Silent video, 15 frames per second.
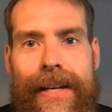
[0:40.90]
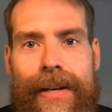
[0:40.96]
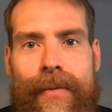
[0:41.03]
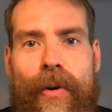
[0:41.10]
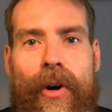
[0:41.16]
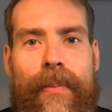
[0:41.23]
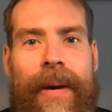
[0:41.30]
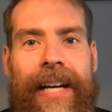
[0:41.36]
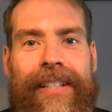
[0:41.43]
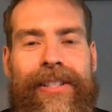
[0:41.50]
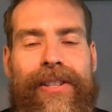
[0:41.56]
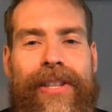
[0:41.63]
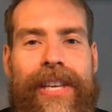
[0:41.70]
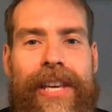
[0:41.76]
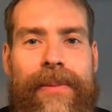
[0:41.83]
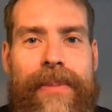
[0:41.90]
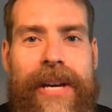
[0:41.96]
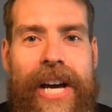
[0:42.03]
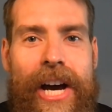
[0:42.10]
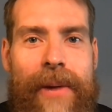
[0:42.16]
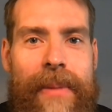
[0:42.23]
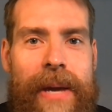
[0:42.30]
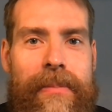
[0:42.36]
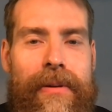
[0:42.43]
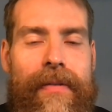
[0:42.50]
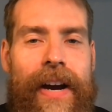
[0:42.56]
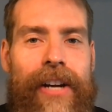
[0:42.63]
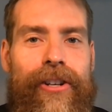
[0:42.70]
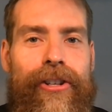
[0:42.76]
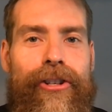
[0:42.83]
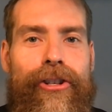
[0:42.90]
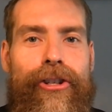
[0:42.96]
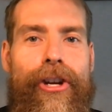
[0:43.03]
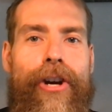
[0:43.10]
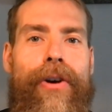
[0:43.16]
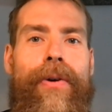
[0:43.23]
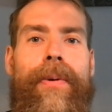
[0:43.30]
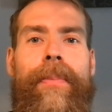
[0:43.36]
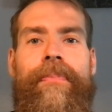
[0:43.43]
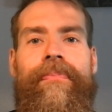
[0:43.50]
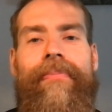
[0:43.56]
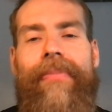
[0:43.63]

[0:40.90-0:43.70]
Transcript: Welcome back to the Become a Provider show.